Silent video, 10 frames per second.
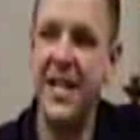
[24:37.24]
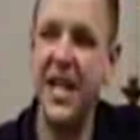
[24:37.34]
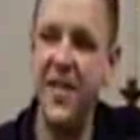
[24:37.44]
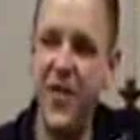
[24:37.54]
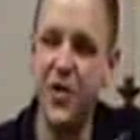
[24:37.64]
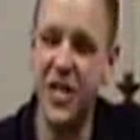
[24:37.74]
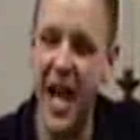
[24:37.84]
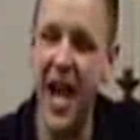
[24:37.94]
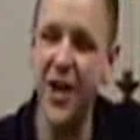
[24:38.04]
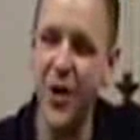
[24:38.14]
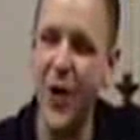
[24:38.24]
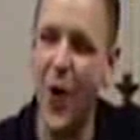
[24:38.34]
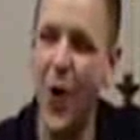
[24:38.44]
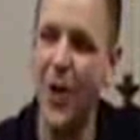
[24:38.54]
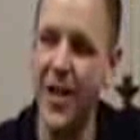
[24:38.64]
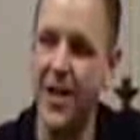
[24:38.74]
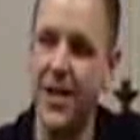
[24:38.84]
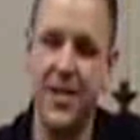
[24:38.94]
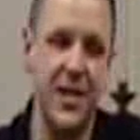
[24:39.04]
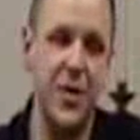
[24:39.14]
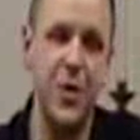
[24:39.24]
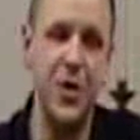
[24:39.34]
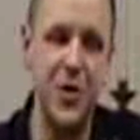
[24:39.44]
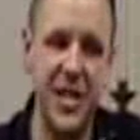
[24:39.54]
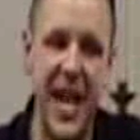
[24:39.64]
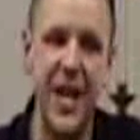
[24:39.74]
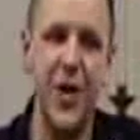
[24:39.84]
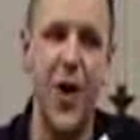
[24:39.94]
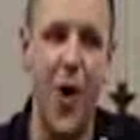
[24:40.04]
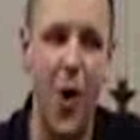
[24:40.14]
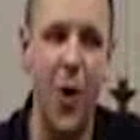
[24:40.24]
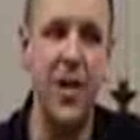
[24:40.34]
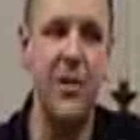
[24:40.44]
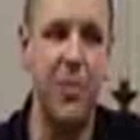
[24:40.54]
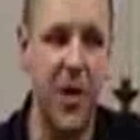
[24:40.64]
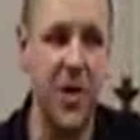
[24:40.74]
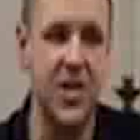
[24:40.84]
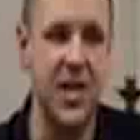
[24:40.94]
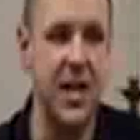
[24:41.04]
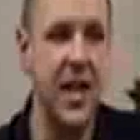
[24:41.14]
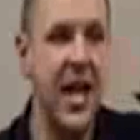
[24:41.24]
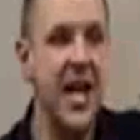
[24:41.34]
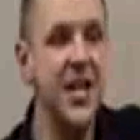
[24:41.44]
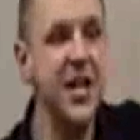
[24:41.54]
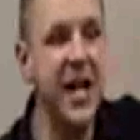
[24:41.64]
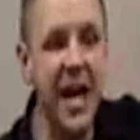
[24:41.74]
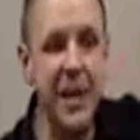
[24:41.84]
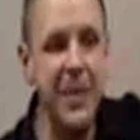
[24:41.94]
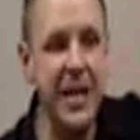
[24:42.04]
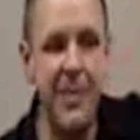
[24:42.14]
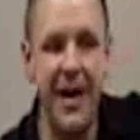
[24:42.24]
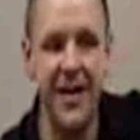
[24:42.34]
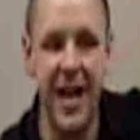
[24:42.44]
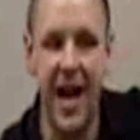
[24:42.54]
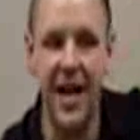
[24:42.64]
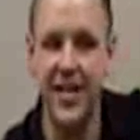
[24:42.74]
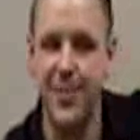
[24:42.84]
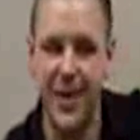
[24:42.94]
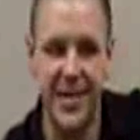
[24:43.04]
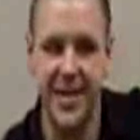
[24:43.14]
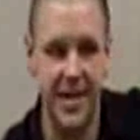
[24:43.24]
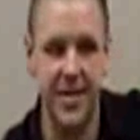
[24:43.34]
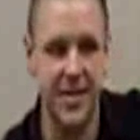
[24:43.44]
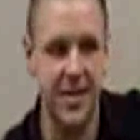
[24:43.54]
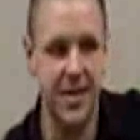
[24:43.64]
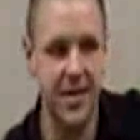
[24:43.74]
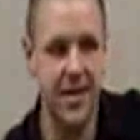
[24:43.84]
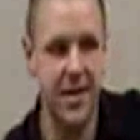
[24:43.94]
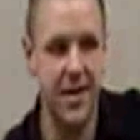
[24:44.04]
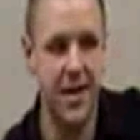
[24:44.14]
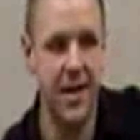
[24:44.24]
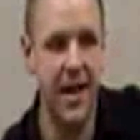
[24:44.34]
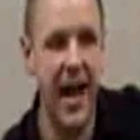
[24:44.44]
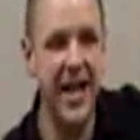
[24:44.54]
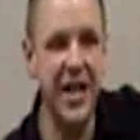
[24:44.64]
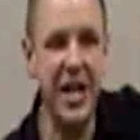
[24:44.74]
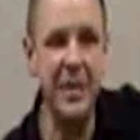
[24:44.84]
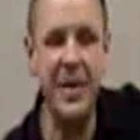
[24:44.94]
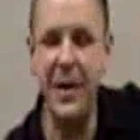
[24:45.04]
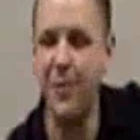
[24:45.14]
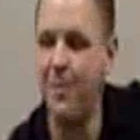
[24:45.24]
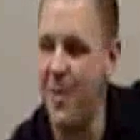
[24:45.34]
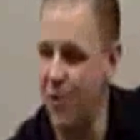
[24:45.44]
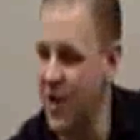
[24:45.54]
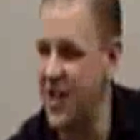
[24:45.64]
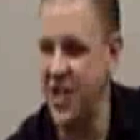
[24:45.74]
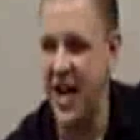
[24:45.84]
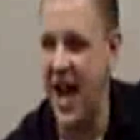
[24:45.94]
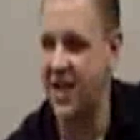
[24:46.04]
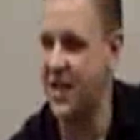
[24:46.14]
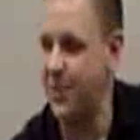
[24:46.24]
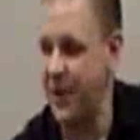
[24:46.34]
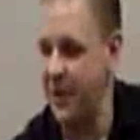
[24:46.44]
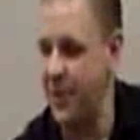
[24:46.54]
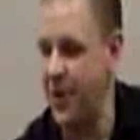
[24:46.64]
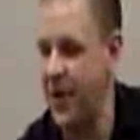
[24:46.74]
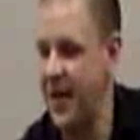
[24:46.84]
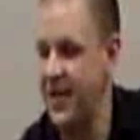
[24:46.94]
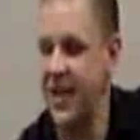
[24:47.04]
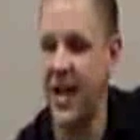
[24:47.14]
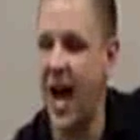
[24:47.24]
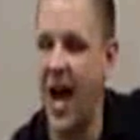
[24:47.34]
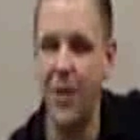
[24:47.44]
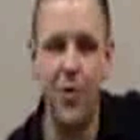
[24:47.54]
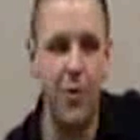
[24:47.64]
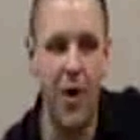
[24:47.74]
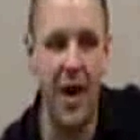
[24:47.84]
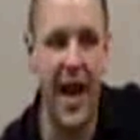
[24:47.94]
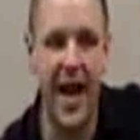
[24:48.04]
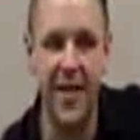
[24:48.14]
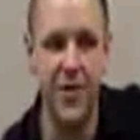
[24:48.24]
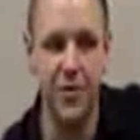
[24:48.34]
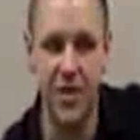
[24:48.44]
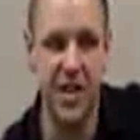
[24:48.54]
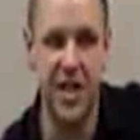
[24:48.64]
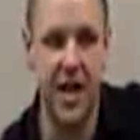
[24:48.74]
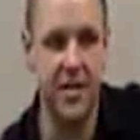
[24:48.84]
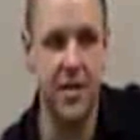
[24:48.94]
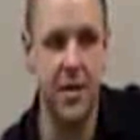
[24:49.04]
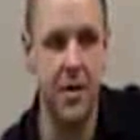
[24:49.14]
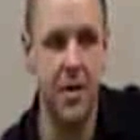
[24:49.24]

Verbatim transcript: that if you say you're a holiness and you say you're a holy person, you're going to be about God's business. And you're going to be reaching out to the people that God would want to have you reach out to.